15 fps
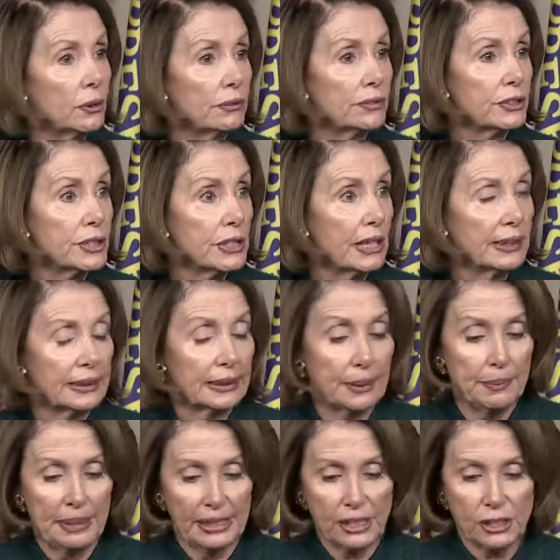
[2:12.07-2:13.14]
Oversight
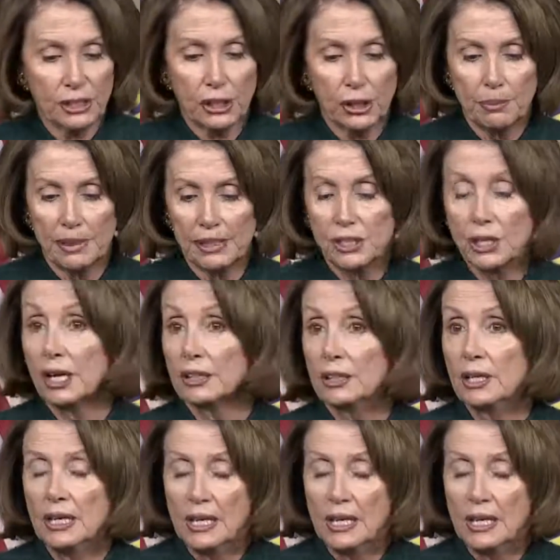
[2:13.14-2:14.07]
Committee Chairman John